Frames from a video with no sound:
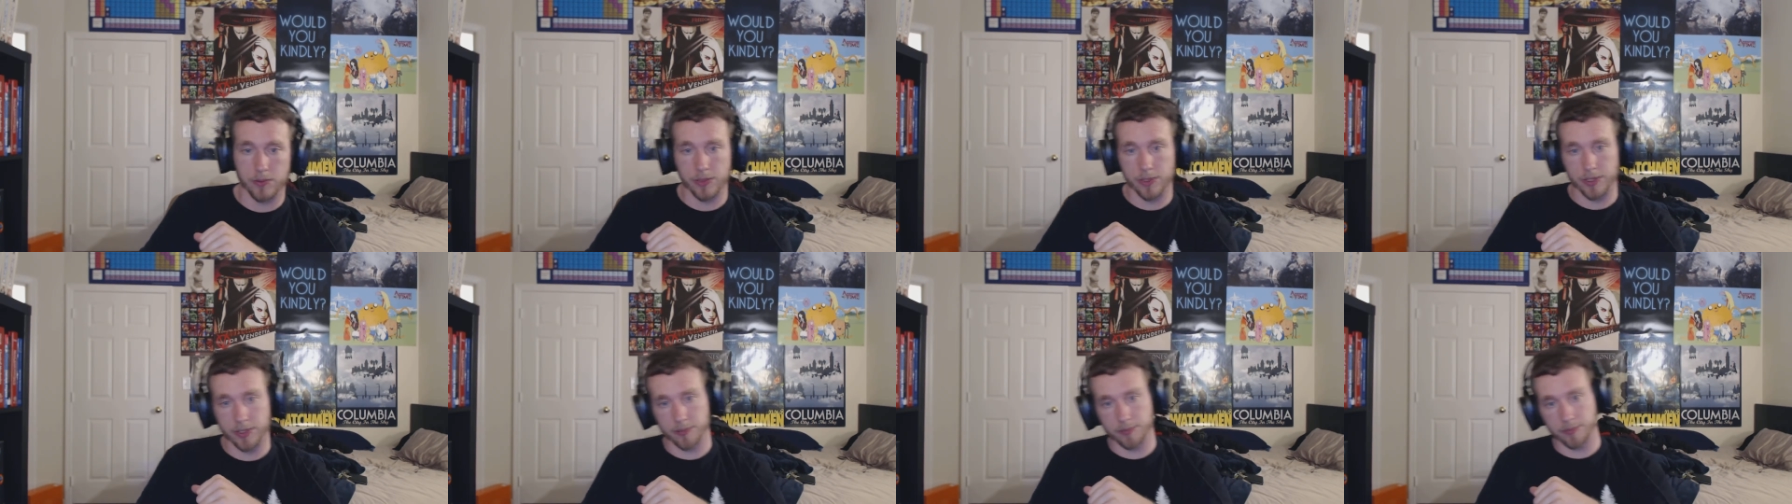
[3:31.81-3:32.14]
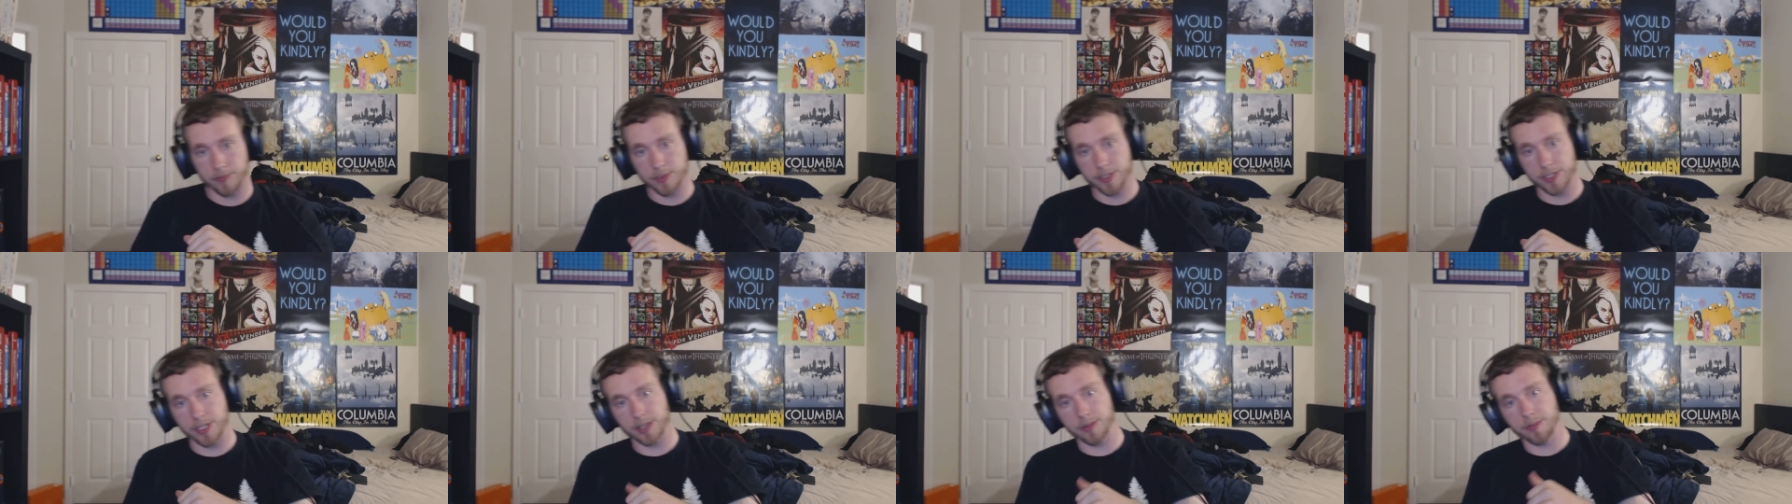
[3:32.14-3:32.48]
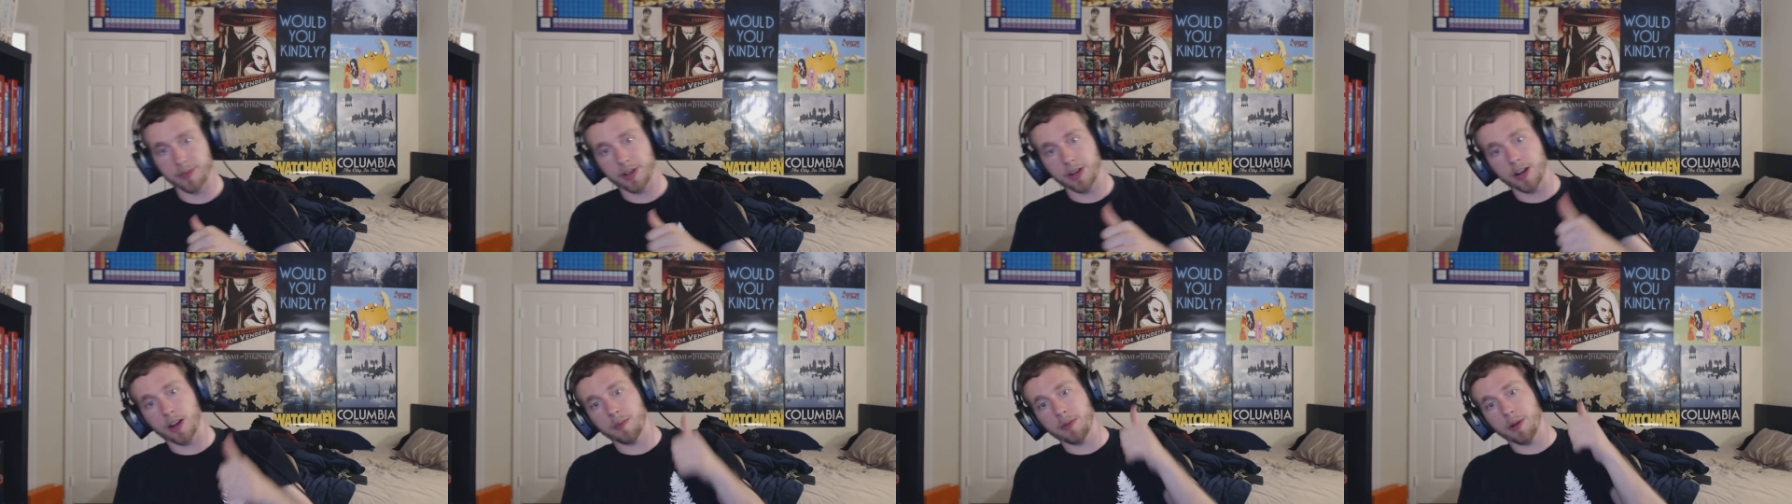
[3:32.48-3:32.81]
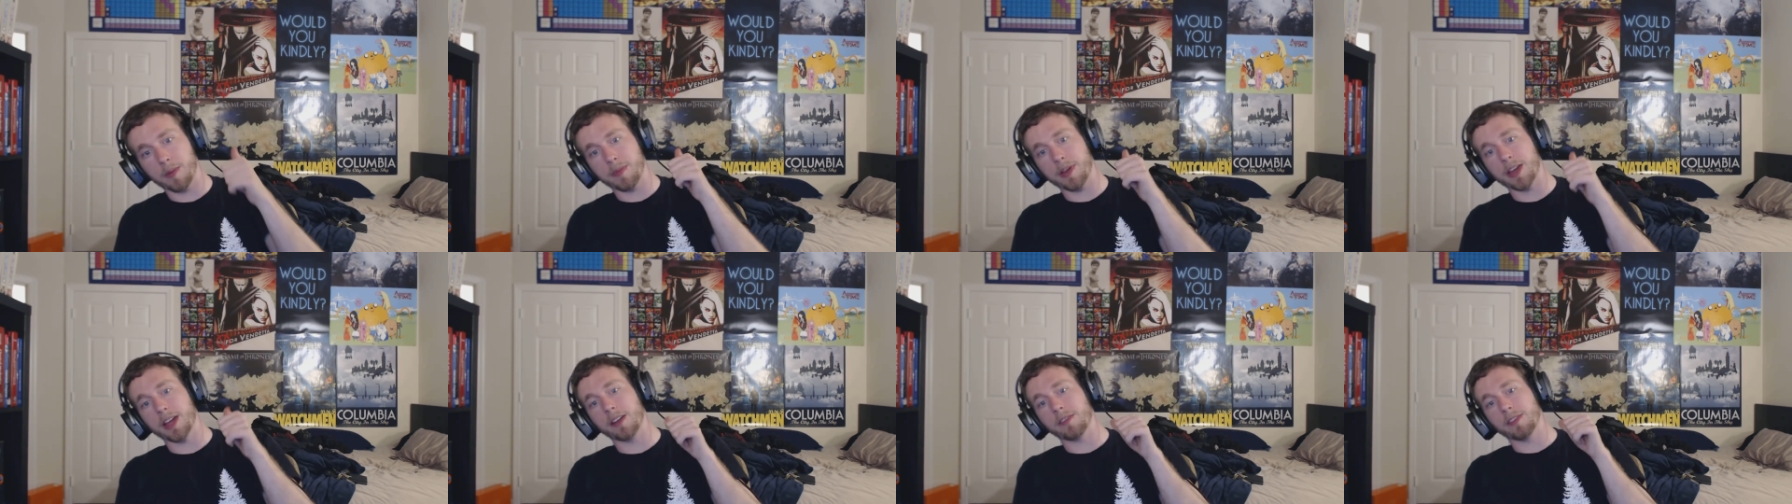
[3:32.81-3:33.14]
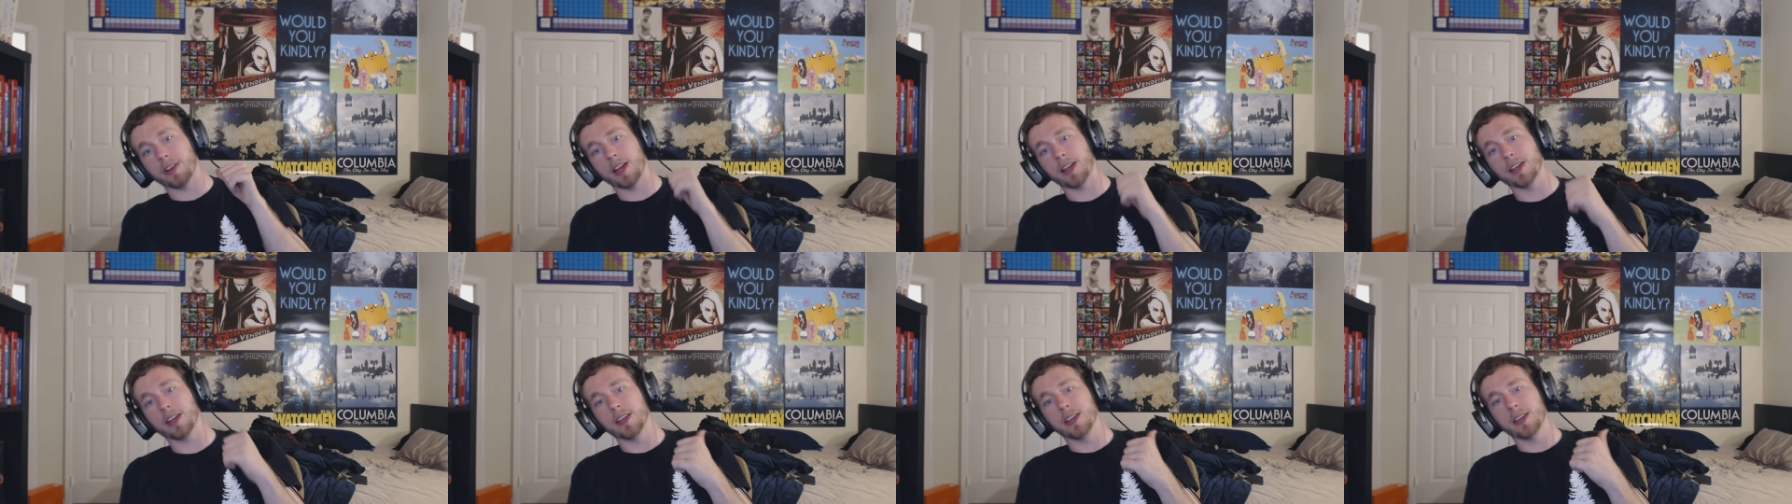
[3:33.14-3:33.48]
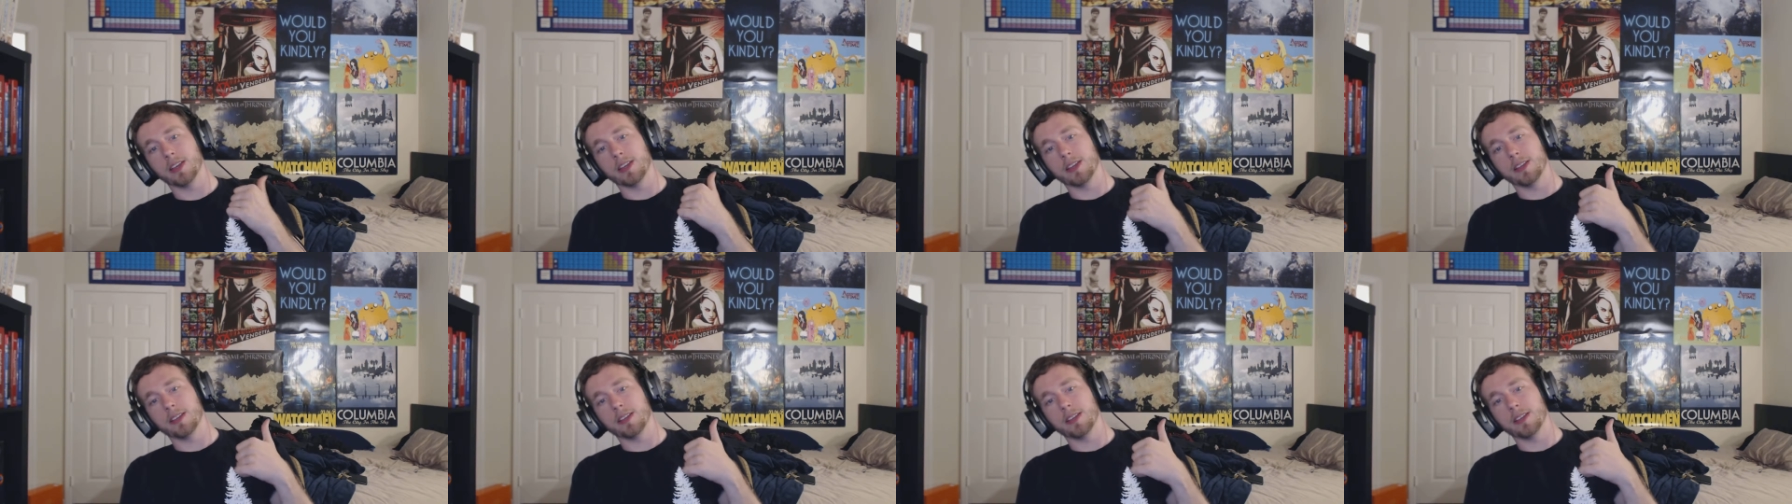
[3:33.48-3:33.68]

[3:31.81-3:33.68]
Well, you see them there on my bed. I've got